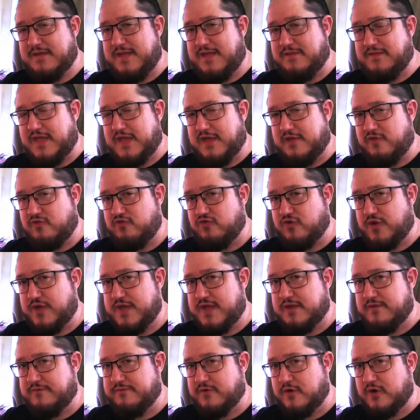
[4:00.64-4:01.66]
that the
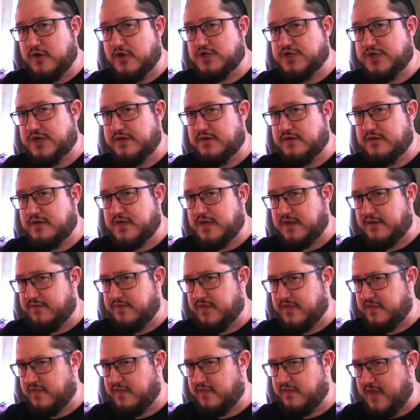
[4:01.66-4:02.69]
Australian version did
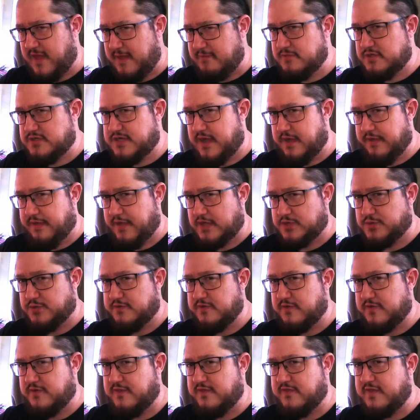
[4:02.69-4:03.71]
the same challenge with
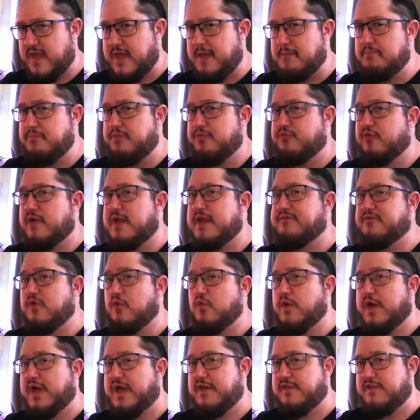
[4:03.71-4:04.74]
the same 3 different
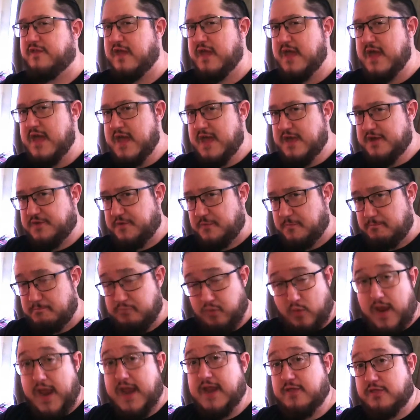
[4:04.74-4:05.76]
ways to
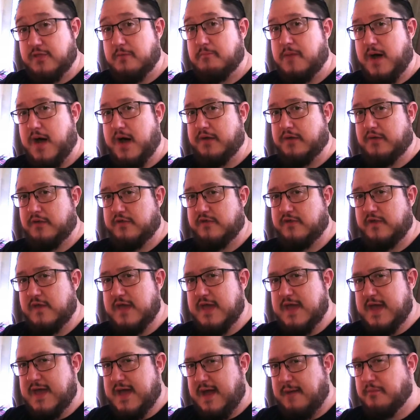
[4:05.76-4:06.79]
break the models,
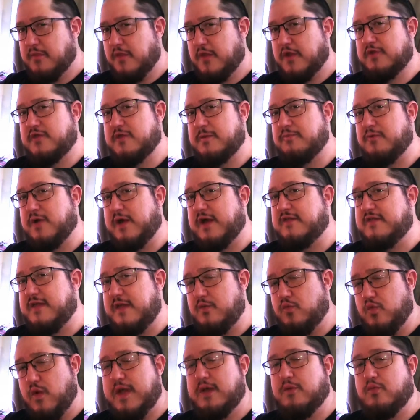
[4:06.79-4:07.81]
I'm a little surprised they
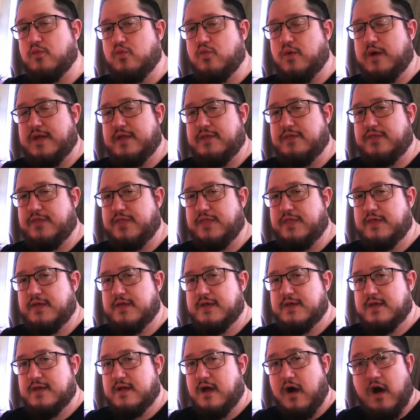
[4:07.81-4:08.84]
went with
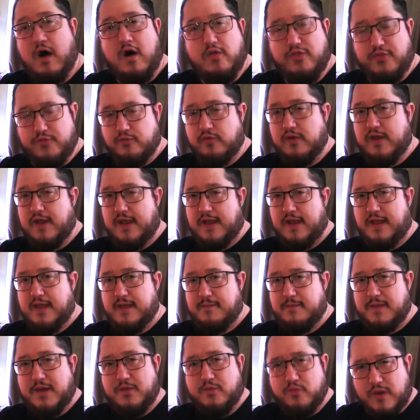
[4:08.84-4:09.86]
all 3. I
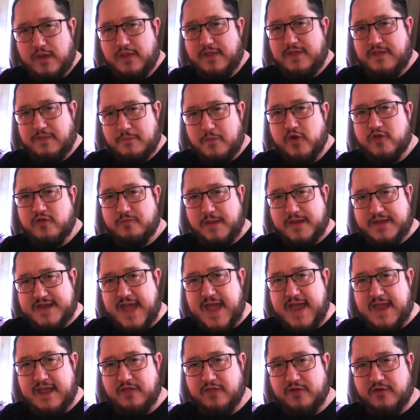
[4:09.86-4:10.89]
mean, really, the most
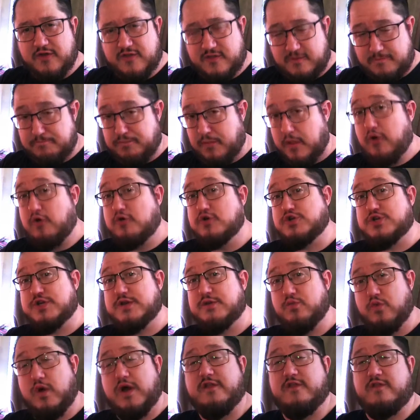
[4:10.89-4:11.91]
spectacular
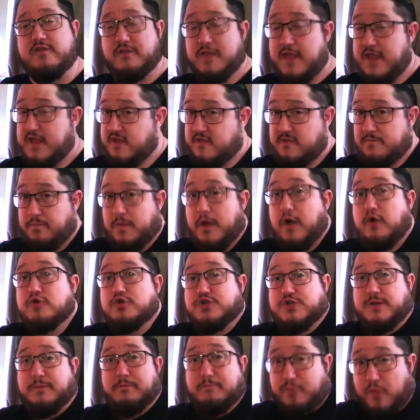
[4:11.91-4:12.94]
explosion was the
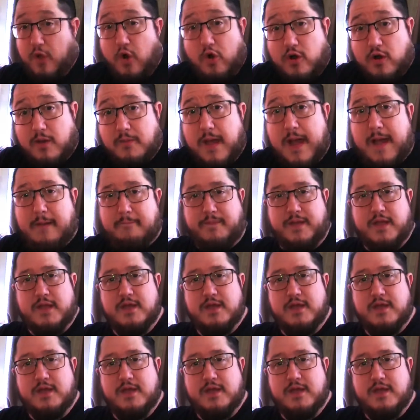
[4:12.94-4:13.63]
explosion, blowing them up.